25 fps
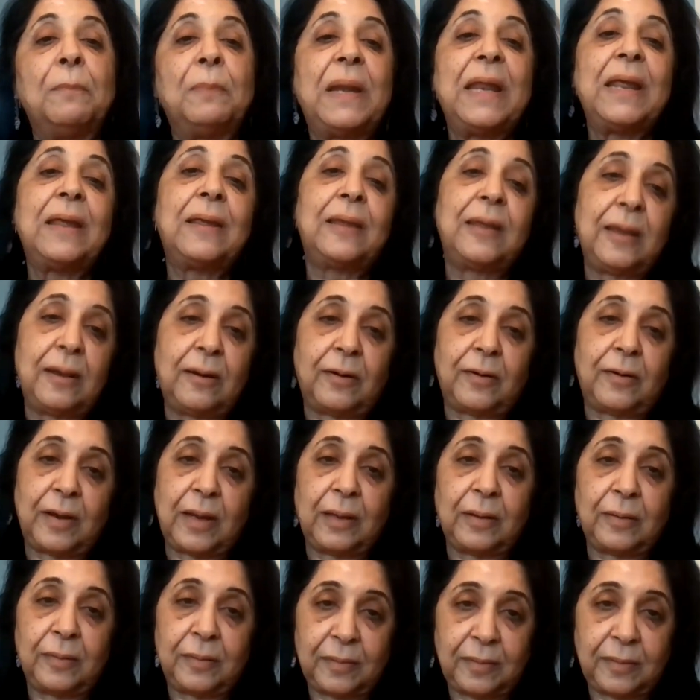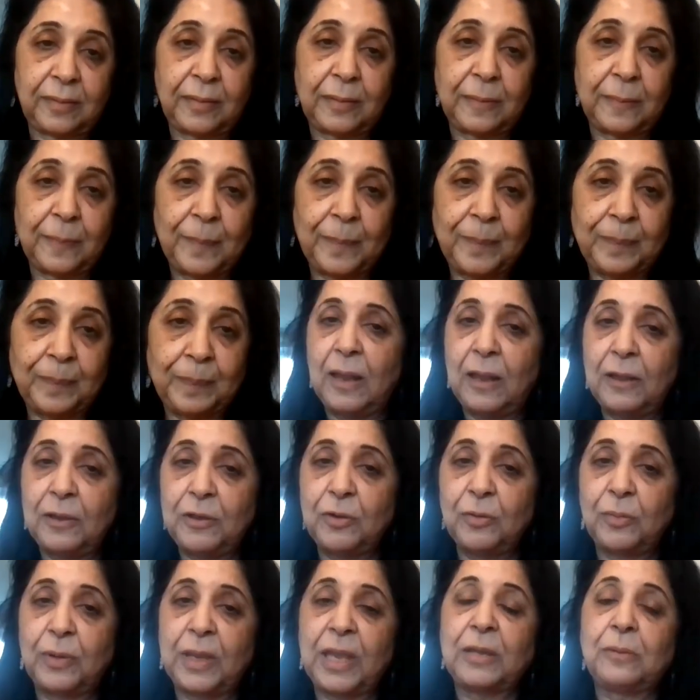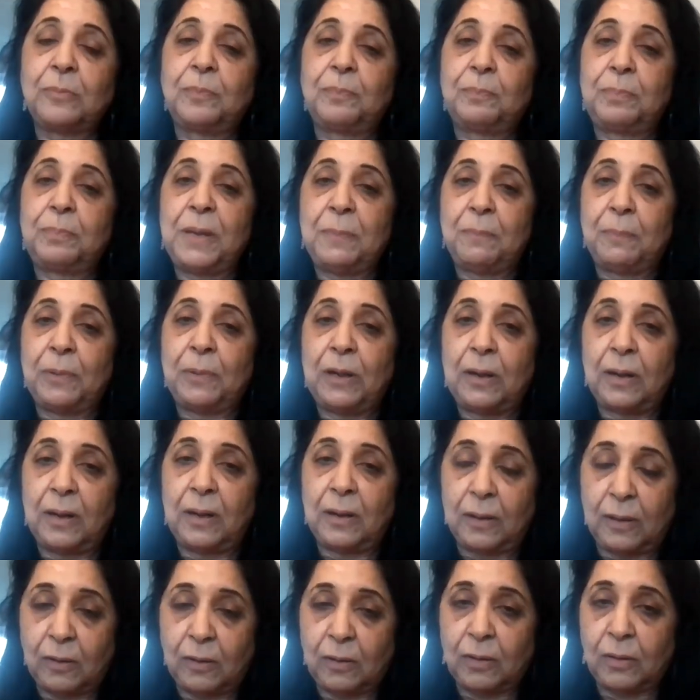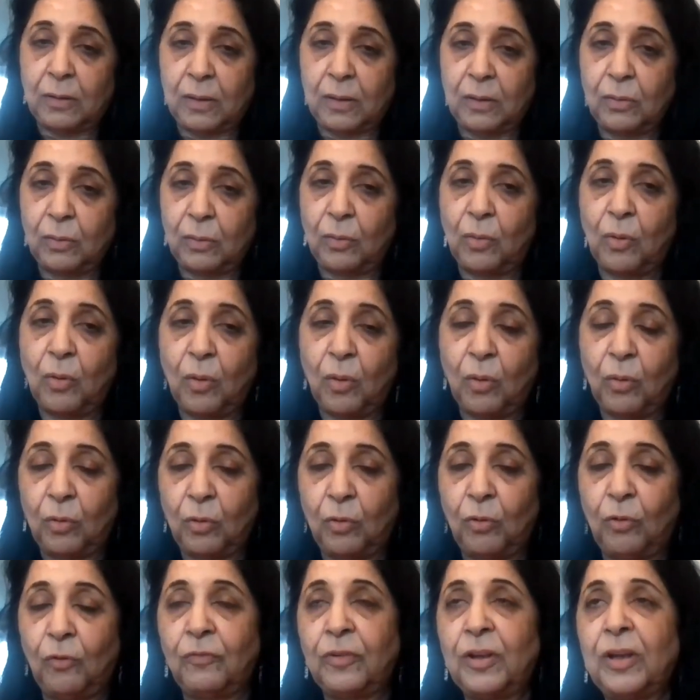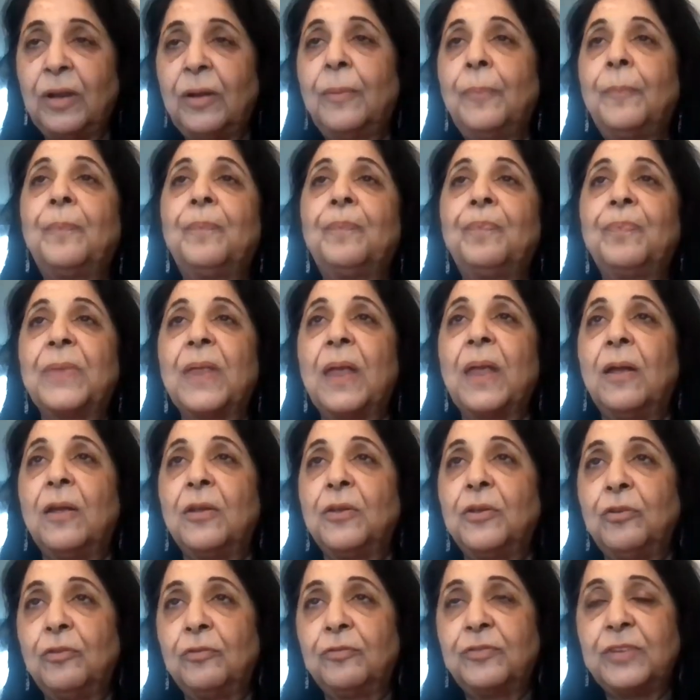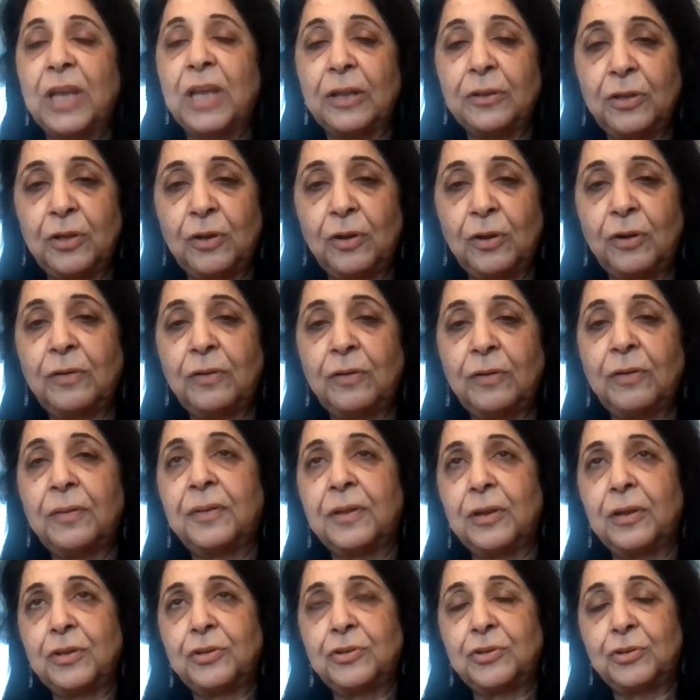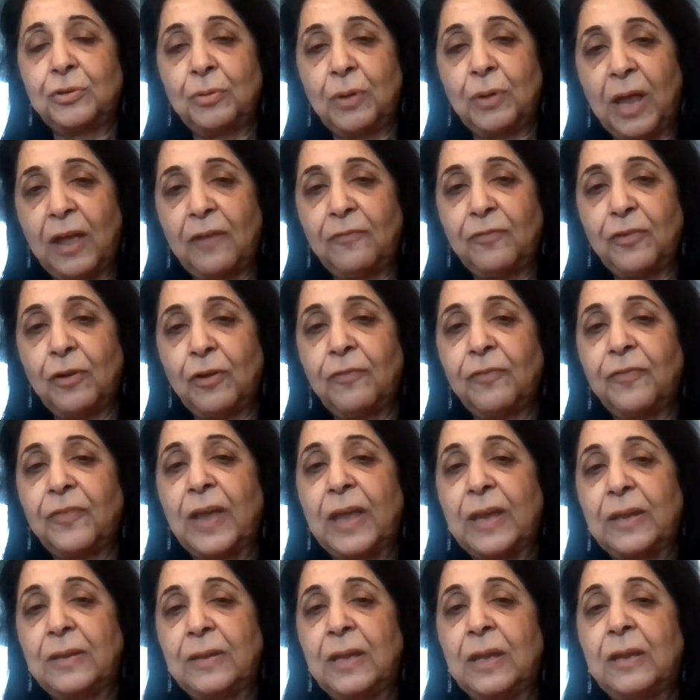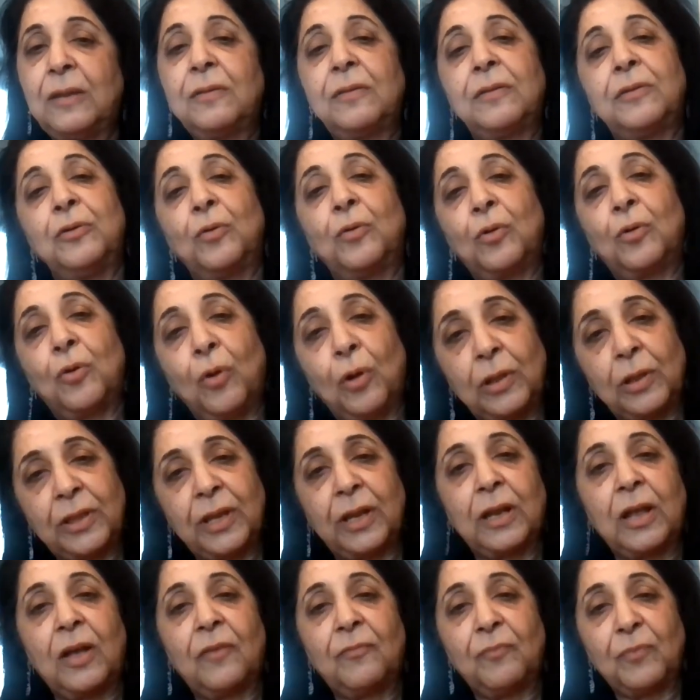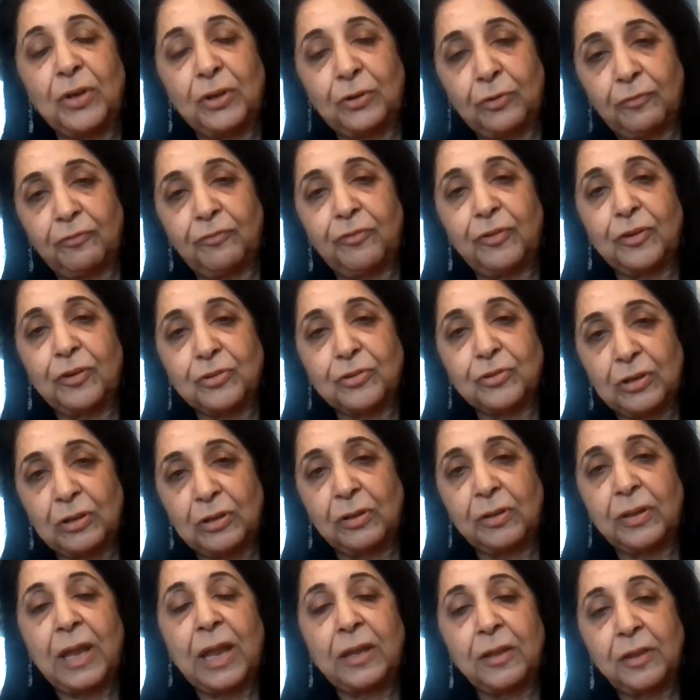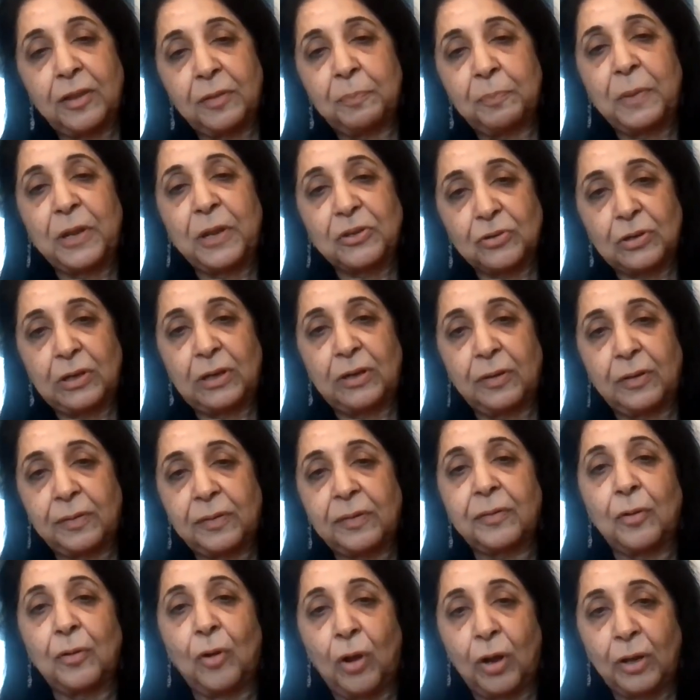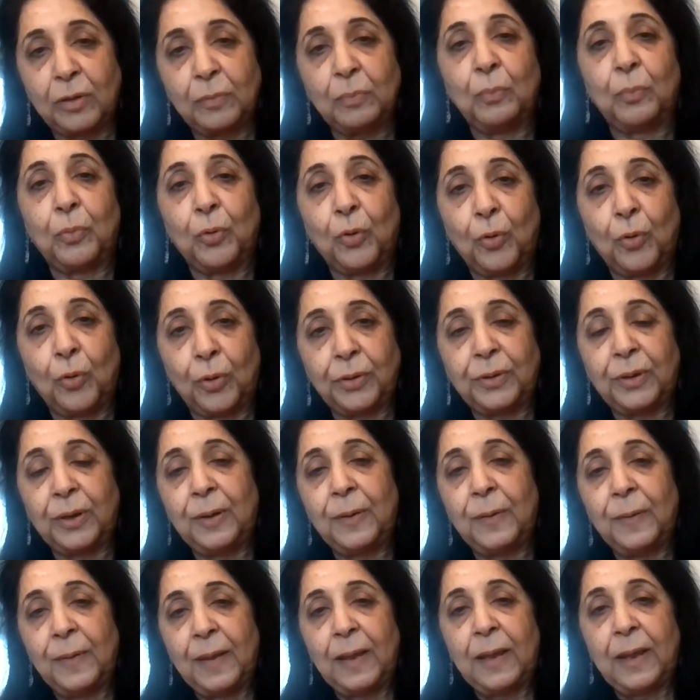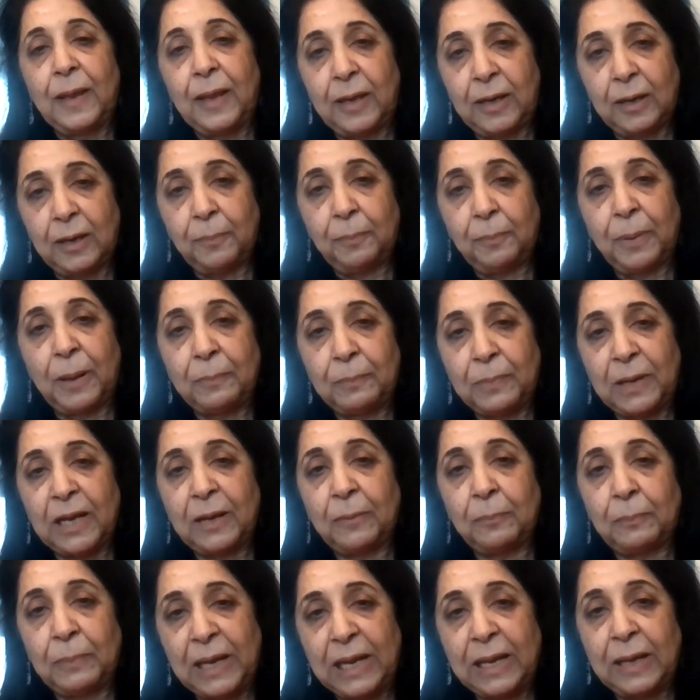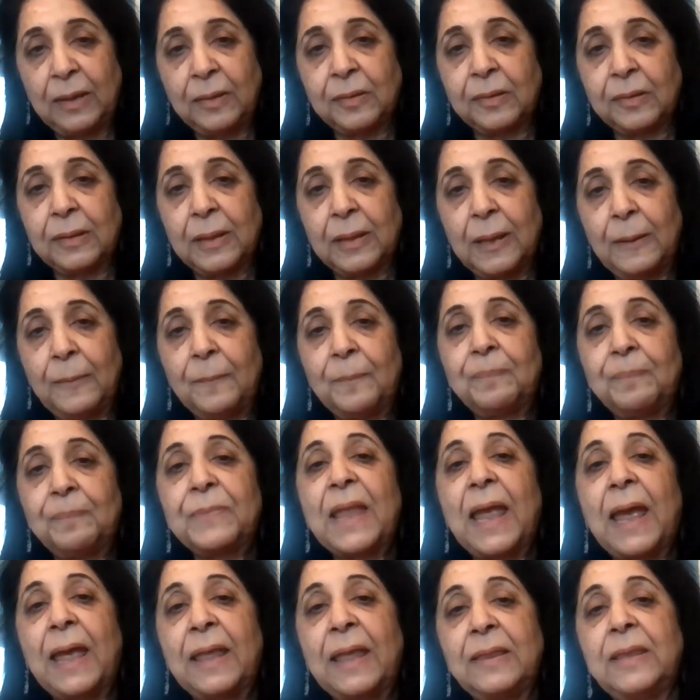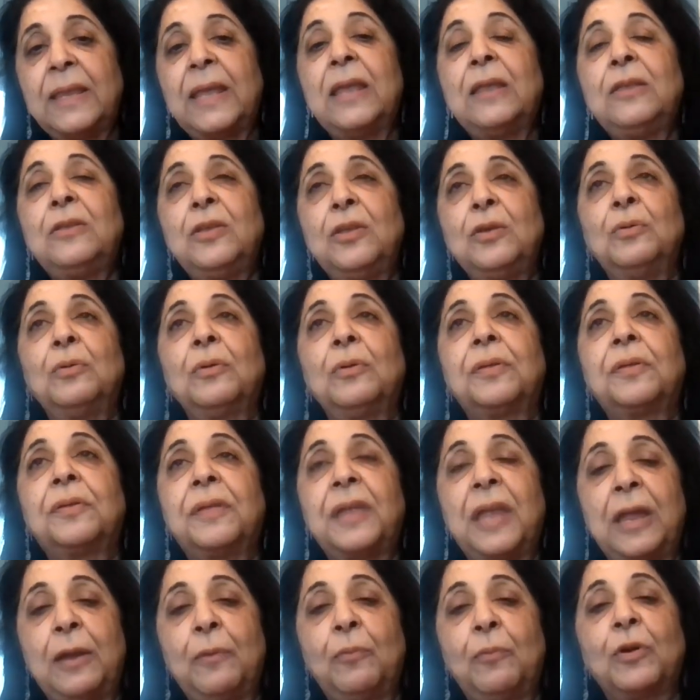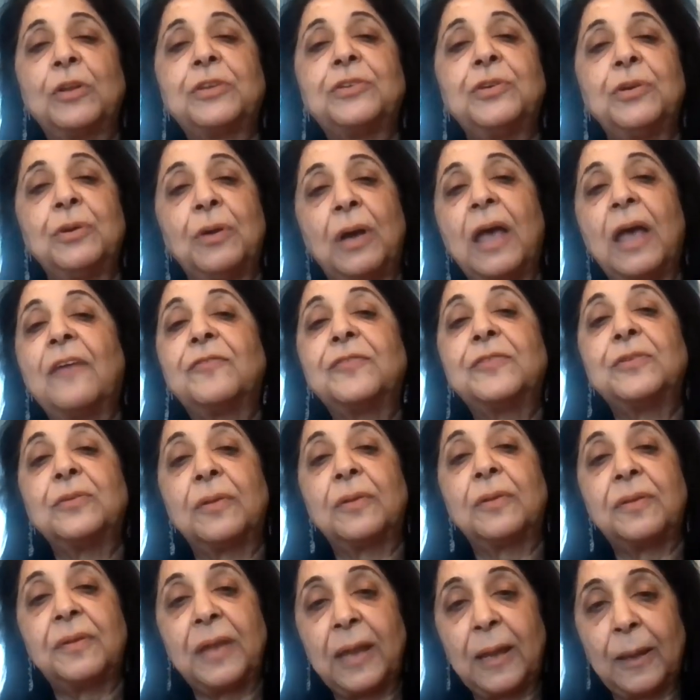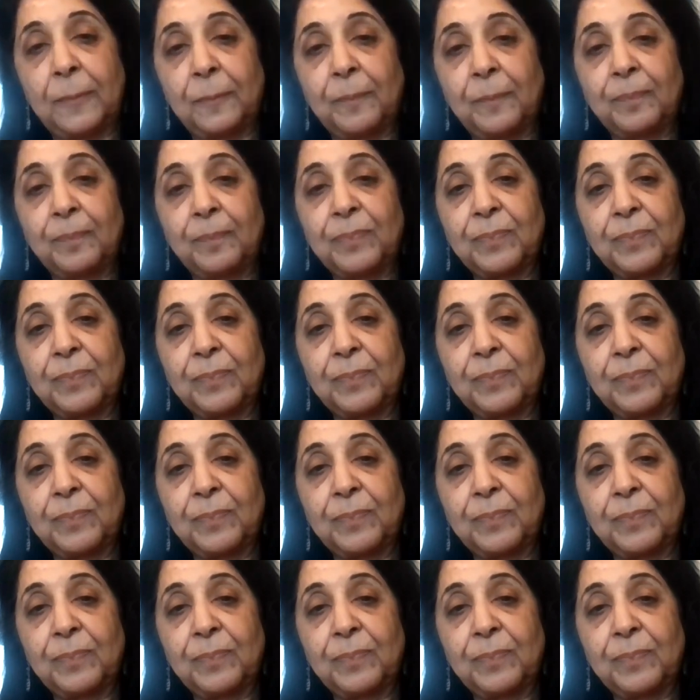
public hearings. You get people over, you've done your research, you have your findings, you call the government officials and specialists on board in a public place, and then you say what you have to say.